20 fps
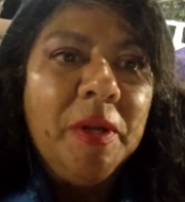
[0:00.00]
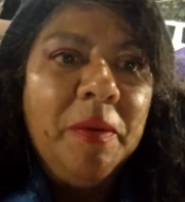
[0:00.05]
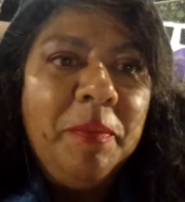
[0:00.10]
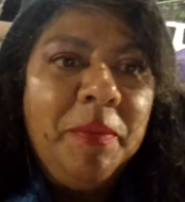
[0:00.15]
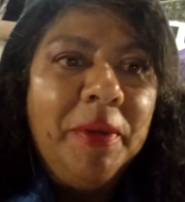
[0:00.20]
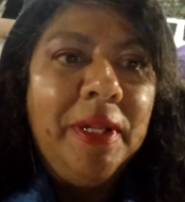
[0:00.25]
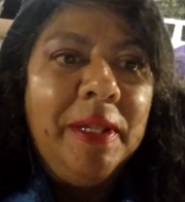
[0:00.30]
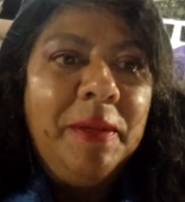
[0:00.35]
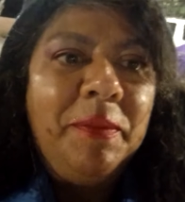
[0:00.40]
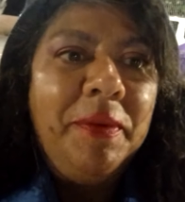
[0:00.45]

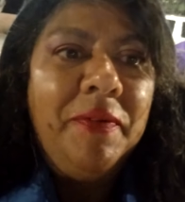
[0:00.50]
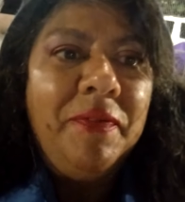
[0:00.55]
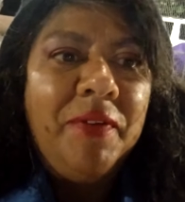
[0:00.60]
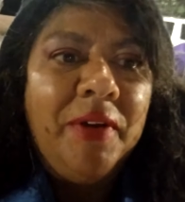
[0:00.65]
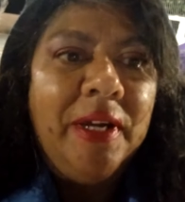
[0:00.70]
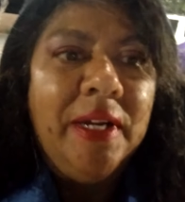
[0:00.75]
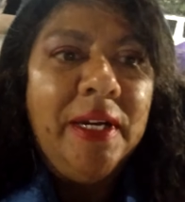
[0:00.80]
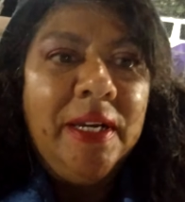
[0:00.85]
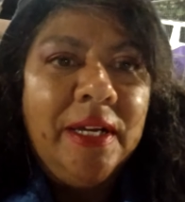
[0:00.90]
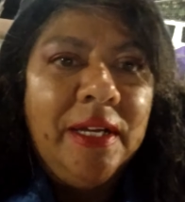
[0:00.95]
But let me
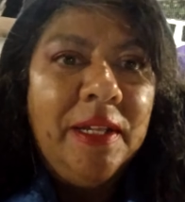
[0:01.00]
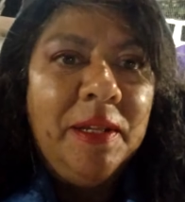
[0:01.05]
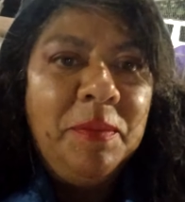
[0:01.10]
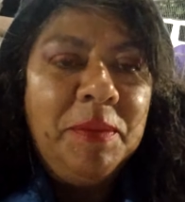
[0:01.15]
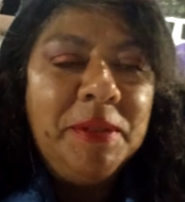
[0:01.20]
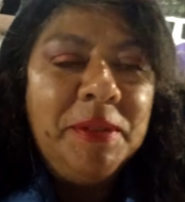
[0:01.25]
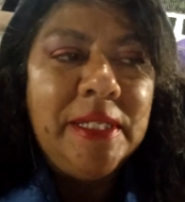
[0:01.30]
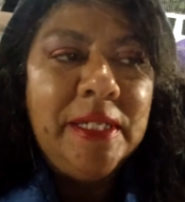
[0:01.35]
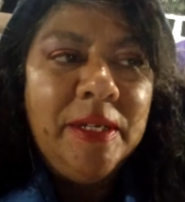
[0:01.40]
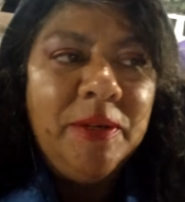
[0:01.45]
find out. Let
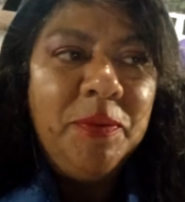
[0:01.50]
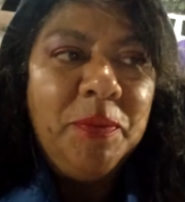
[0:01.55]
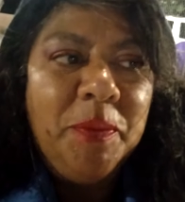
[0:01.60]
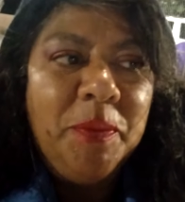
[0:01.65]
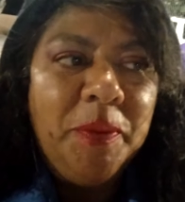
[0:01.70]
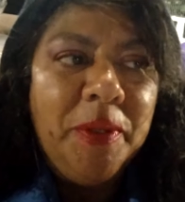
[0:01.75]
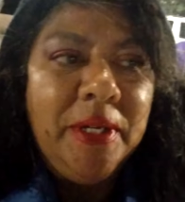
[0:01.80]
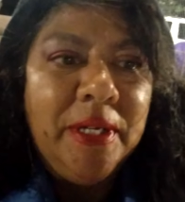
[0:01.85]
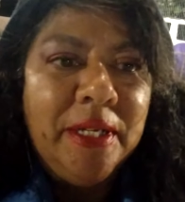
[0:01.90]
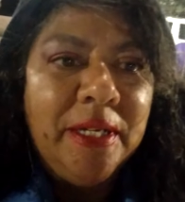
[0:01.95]
me see if
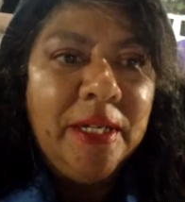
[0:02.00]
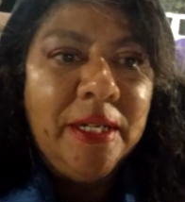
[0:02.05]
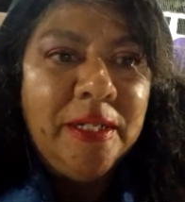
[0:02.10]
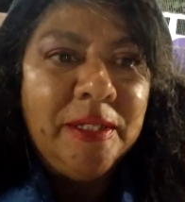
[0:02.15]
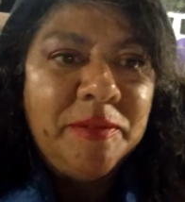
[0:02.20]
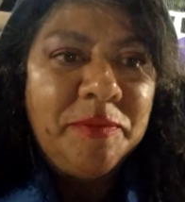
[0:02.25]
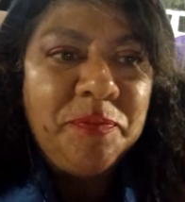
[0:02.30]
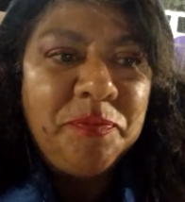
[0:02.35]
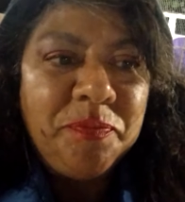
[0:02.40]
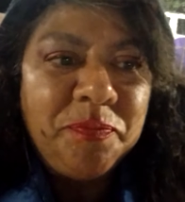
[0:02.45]
we could,
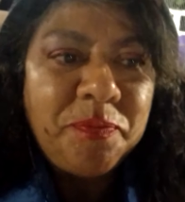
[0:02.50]
um,